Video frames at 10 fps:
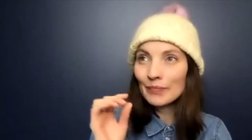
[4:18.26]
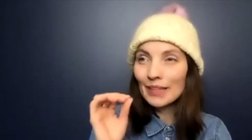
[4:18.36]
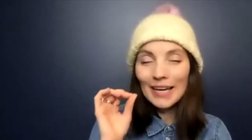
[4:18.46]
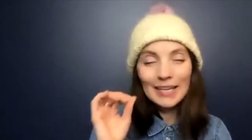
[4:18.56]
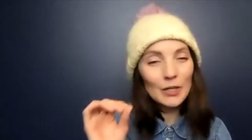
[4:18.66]

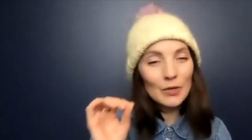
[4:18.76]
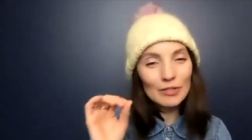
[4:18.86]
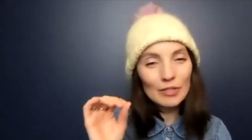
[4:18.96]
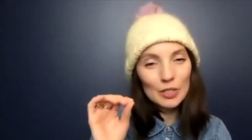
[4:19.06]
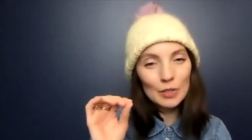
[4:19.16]
I know there's a
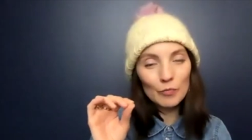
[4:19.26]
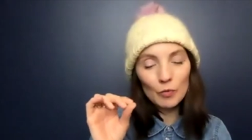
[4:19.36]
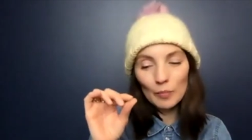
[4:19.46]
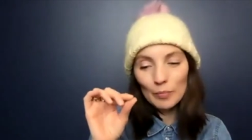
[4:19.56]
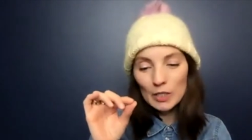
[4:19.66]
term for
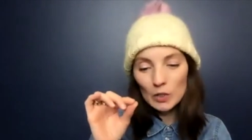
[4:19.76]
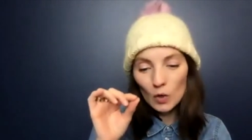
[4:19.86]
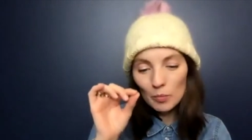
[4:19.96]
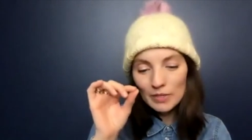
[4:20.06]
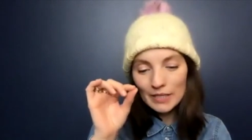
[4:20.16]
it, but it's
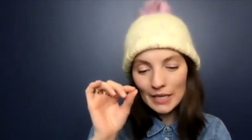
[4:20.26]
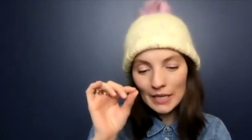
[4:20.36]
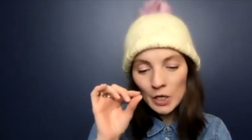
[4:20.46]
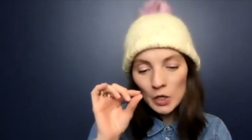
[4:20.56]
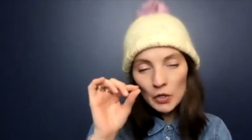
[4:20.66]
almost like
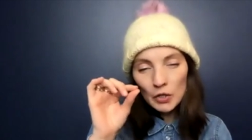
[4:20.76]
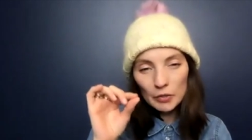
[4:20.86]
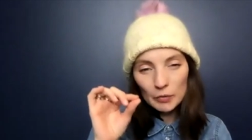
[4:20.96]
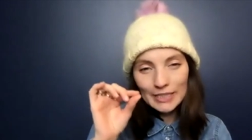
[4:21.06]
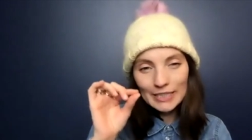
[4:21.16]

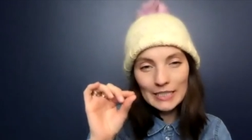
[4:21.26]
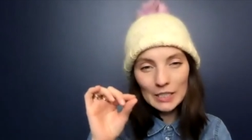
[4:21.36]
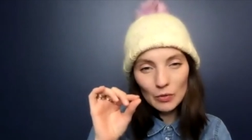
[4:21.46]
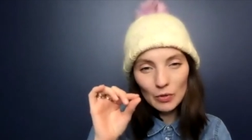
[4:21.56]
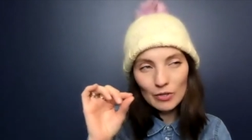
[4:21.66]
3D
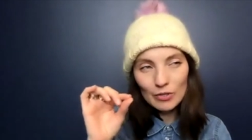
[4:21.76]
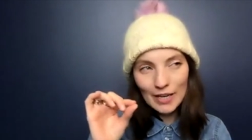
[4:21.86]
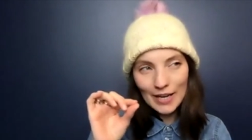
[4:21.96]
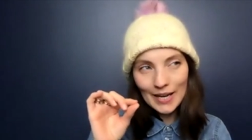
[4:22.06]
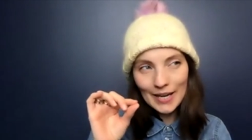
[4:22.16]

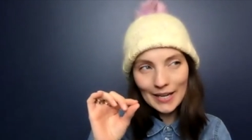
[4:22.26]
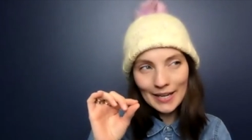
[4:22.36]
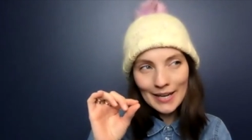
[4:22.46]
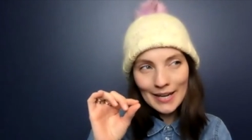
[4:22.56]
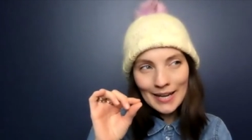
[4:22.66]
crochet.
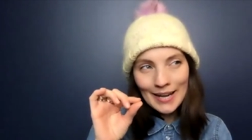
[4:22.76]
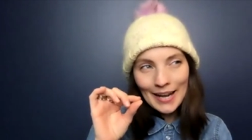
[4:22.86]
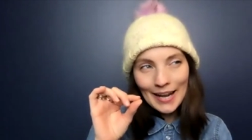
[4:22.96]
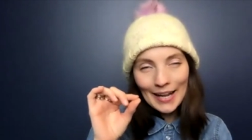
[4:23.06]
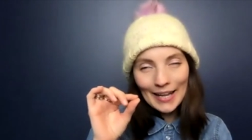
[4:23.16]

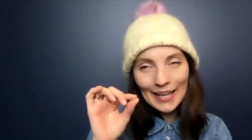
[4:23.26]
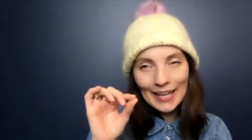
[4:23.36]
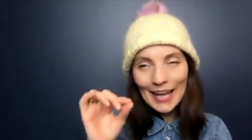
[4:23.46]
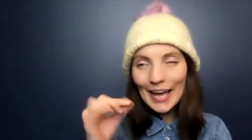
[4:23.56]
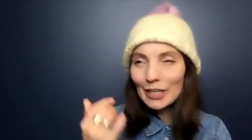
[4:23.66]

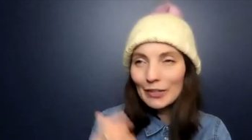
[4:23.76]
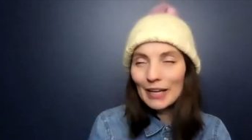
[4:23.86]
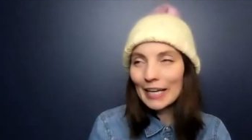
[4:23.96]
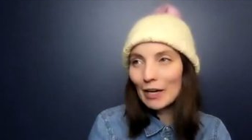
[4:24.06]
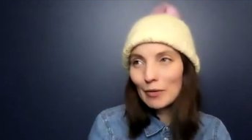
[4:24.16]
I, don't, I
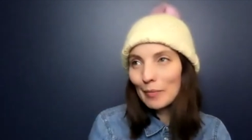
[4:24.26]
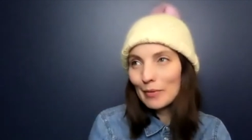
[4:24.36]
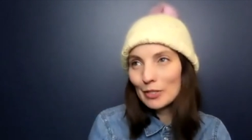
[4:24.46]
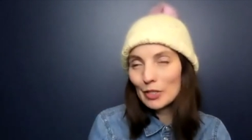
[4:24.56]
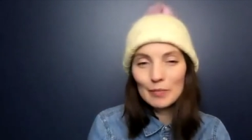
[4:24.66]
can't remember the
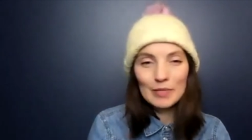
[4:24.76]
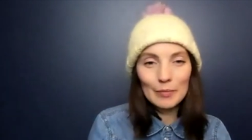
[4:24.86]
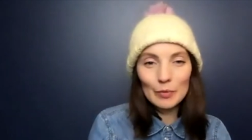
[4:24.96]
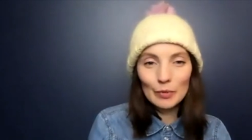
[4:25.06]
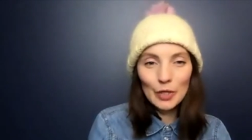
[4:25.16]
term. Someone
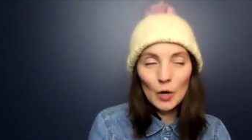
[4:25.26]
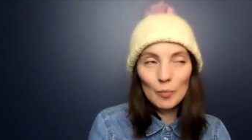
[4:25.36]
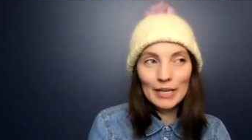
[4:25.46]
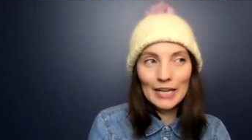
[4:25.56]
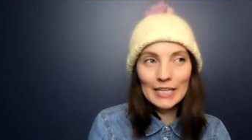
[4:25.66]
will know,
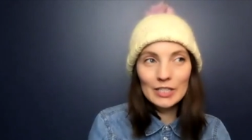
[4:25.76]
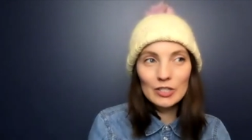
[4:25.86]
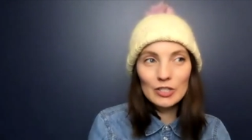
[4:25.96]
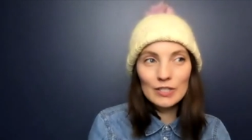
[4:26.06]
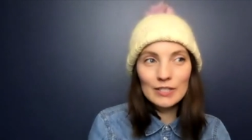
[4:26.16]
but it's
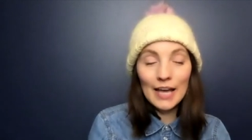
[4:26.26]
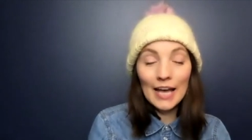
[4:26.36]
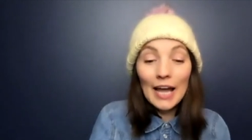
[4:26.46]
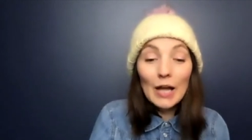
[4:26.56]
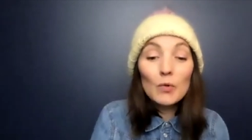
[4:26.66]
just, I,
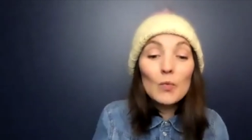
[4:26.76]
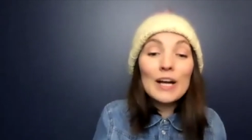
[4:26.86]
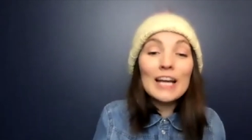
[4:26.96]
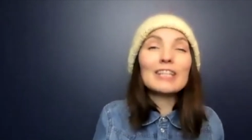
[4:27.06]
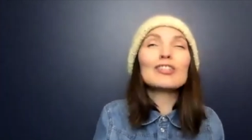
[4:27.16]
I
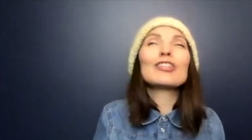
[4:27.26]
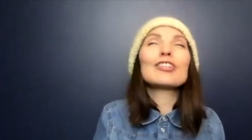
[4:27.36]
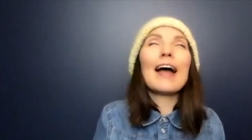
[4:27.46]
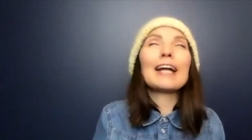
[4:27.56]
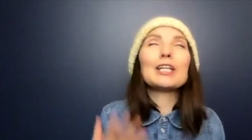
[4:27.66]
wish
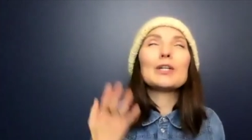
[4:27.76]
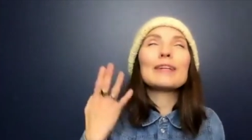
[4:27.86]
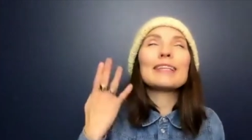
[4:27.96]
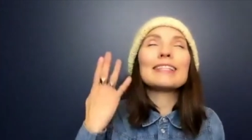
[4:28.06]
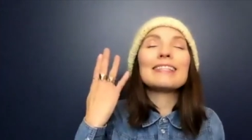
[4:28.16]
I knew
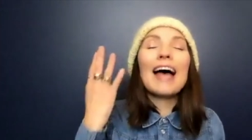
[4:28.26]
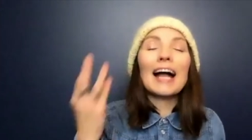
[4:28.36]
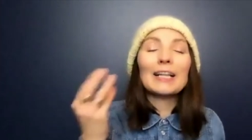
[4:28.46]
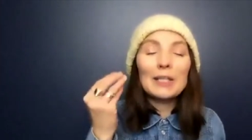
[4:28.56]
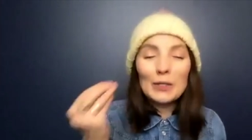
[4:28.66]

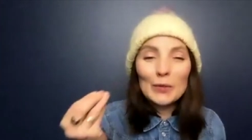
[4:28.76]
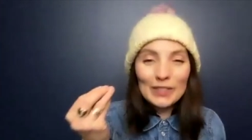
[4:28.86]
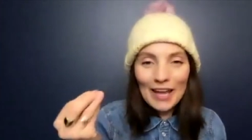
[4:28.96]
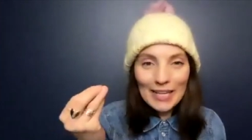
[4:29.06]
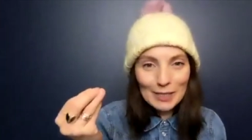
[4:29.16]
exactly whose
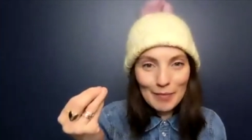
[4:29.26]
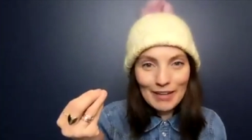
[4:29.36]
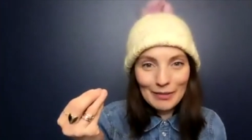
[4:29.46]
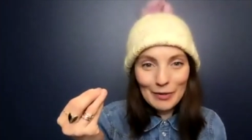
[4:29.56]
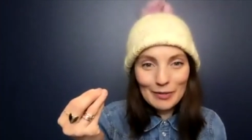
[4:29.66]
hands made
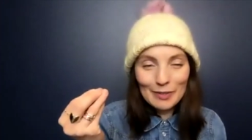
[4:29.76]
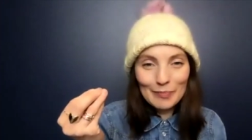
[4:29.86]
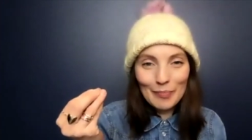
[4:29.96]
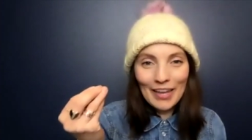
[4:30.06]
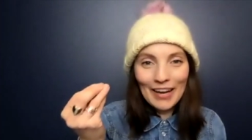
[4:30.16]
those,
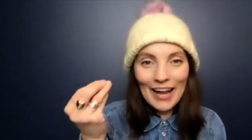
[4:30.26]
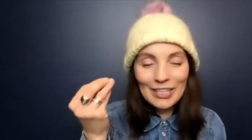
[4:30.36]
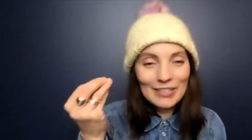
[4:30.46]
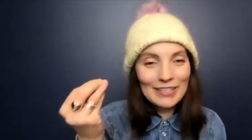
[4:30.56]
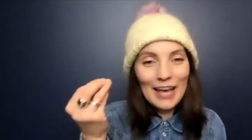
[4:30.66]
but I
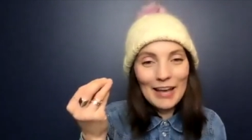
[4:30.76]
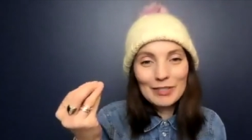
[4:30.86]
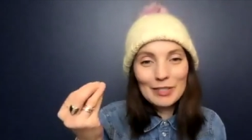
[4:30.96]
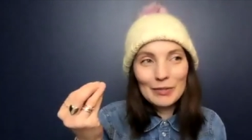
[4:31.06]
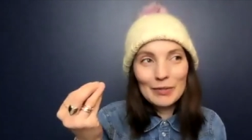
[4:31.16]
just have
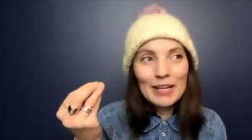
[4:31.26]
to,